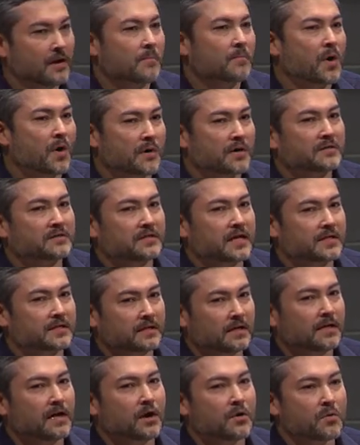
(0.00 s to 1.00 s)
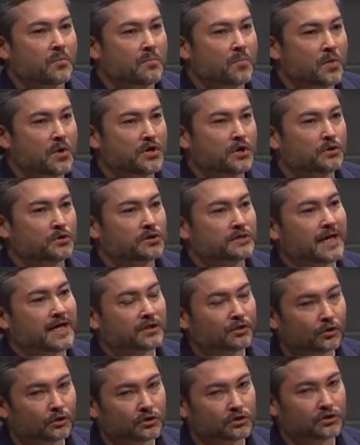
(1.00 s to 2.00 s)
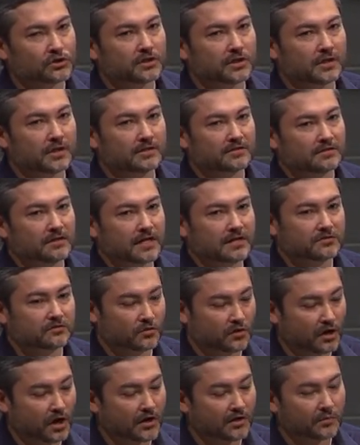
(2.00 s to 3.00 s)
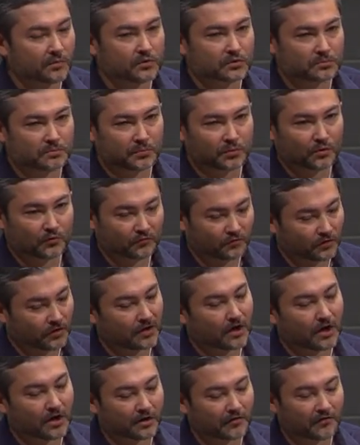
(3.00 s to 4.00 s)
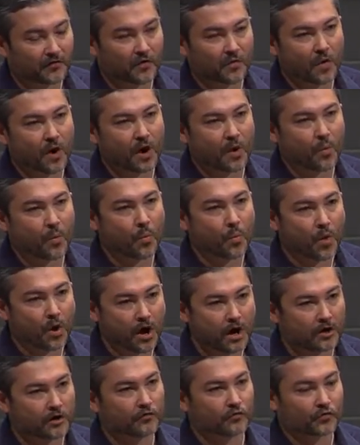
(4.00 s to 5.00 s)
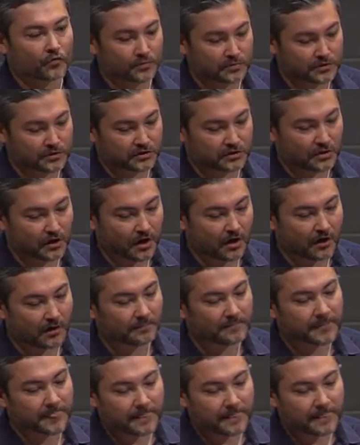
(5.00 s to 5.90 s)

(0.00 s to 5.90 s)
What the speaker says: But it's like, we use technology that's kind of was built for kind of a work group scenario.